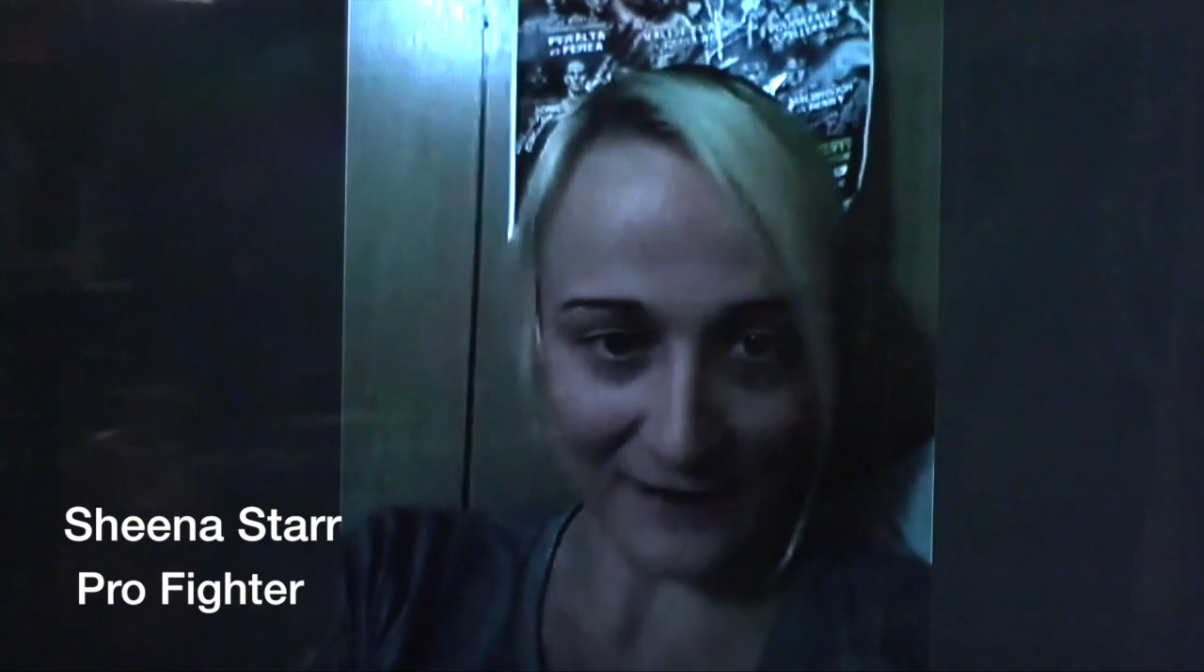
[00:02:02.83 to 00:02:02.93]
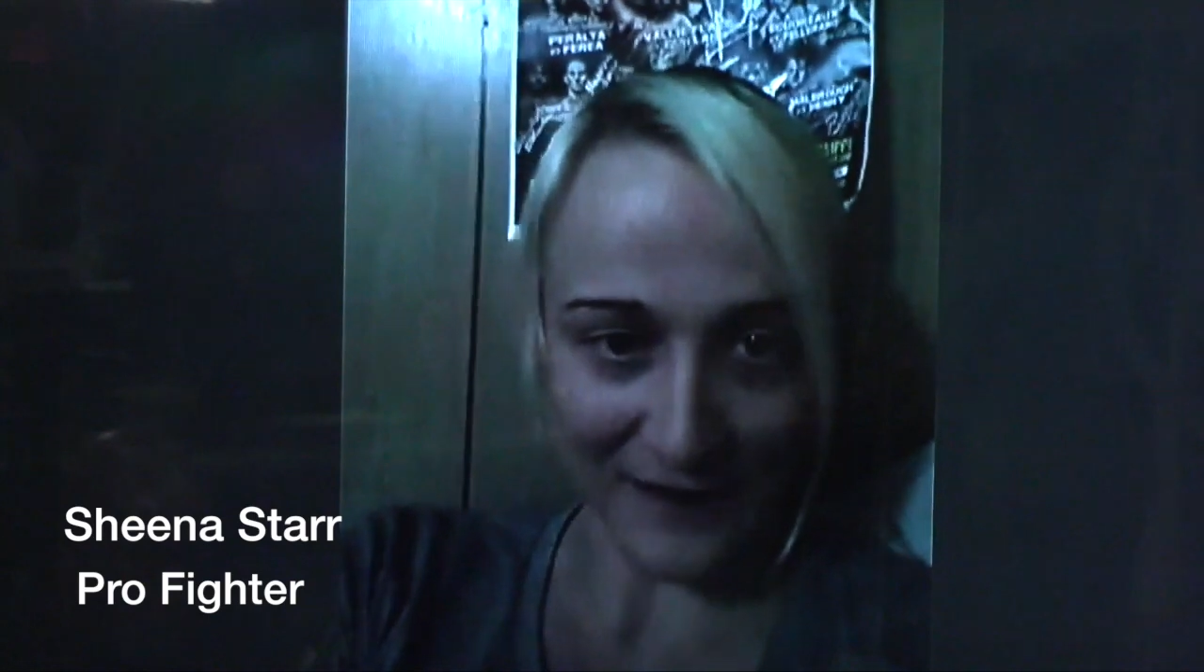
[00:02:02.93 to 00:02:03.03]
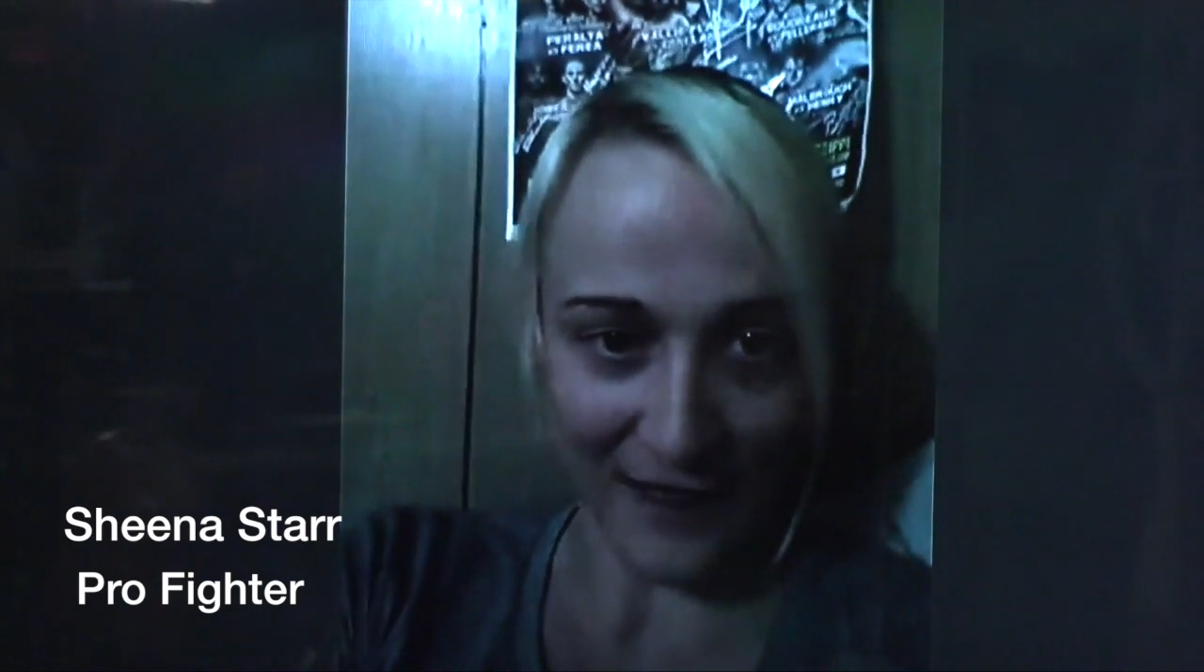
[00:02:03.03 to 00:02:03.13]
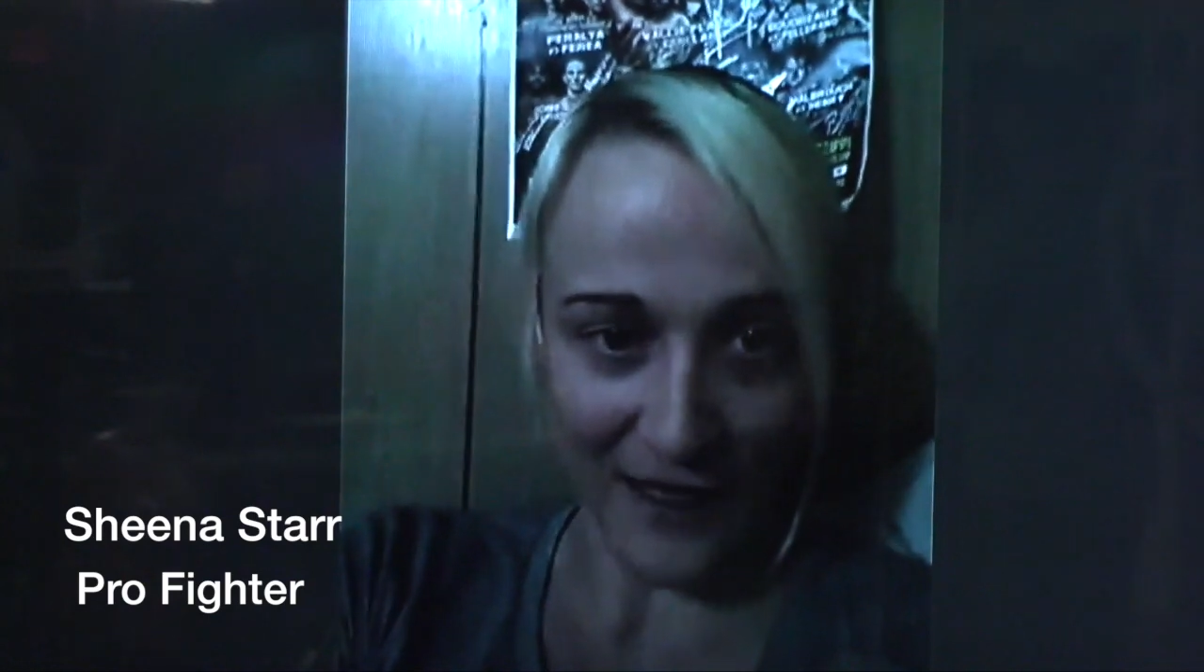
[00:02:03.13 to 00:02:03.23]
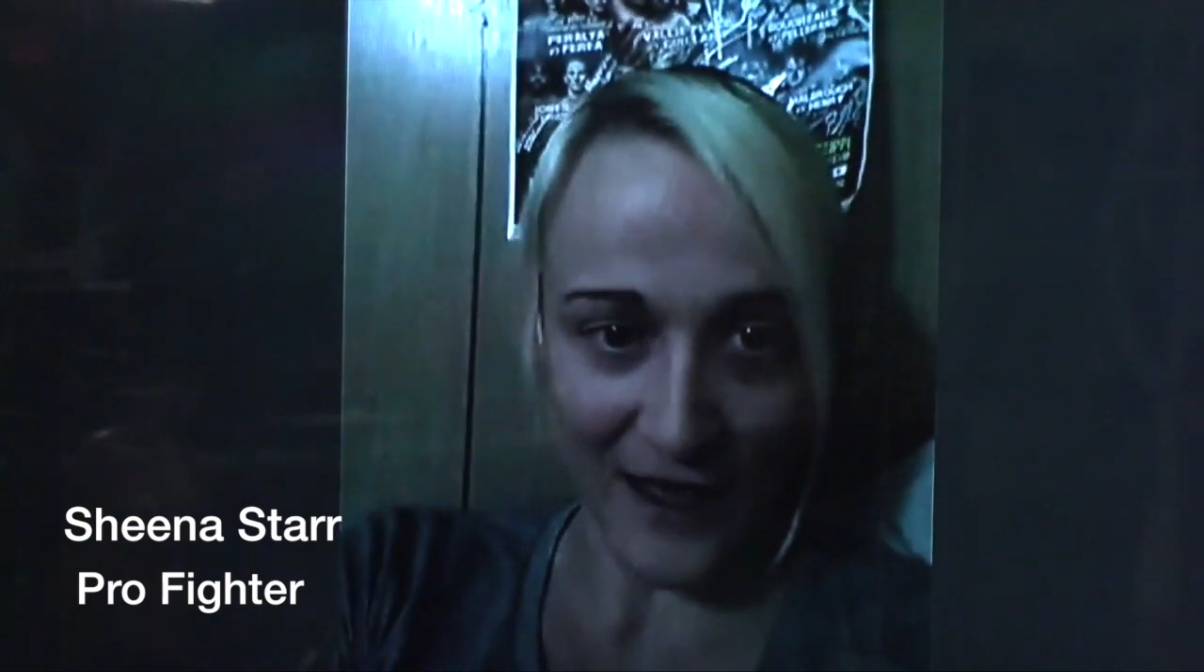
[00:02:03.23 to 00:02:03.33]

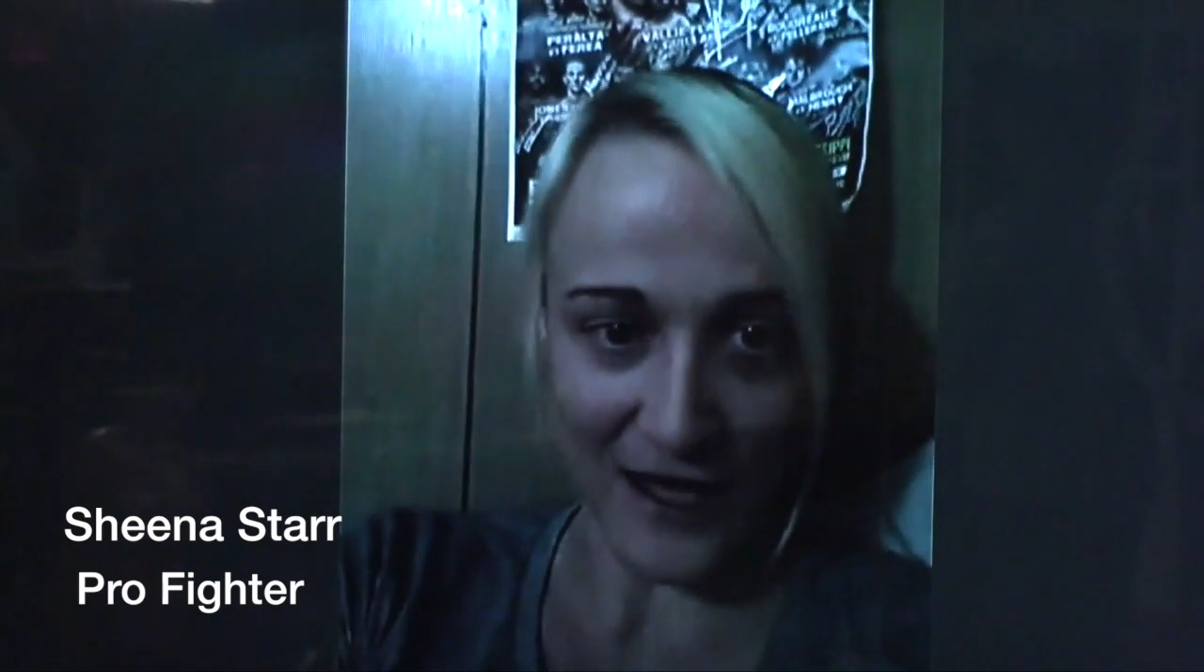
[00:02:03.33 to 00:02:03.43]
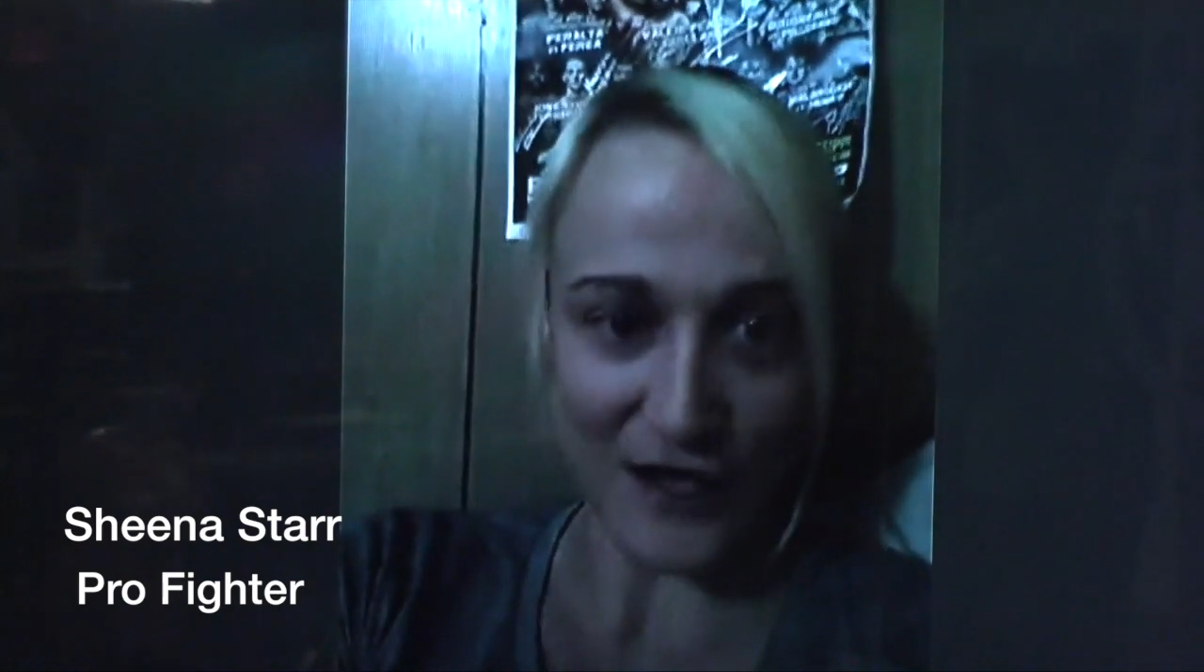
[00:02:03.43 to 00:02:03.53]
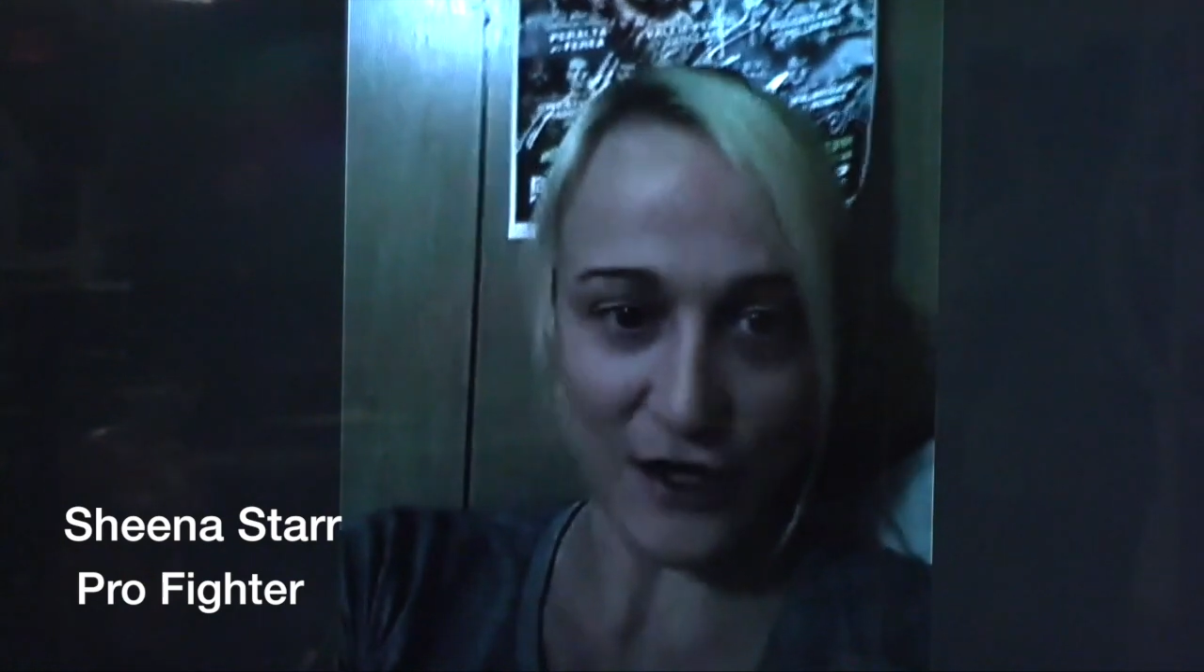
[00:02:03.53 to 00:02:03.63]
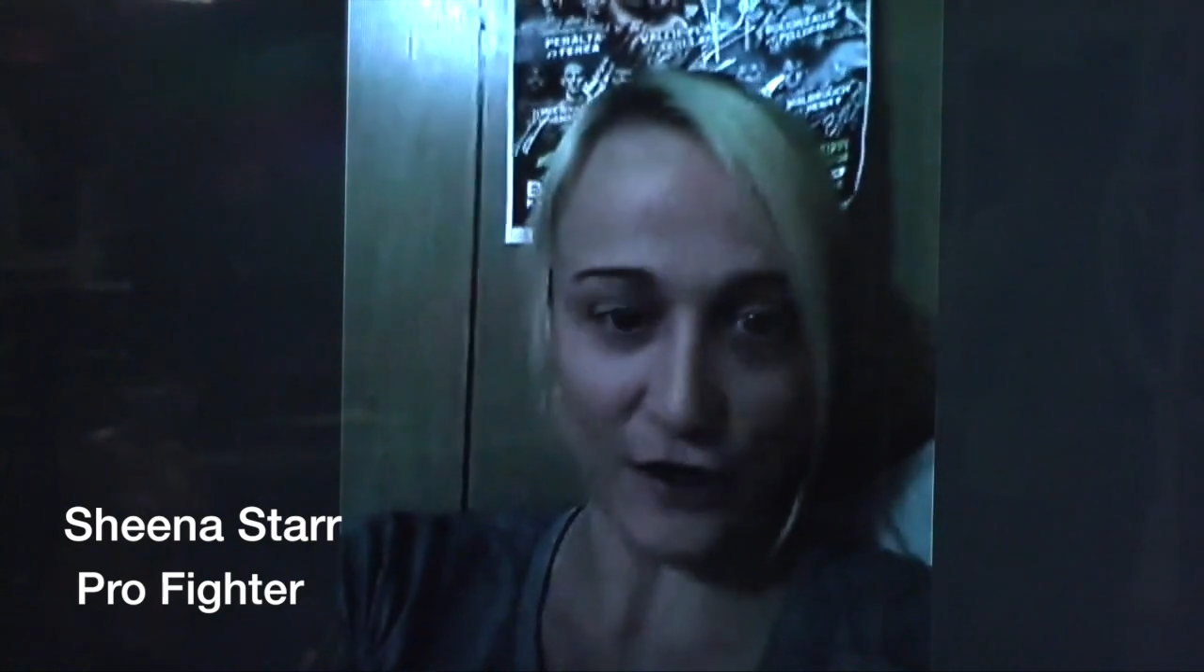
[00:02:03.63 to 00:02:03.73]
that they can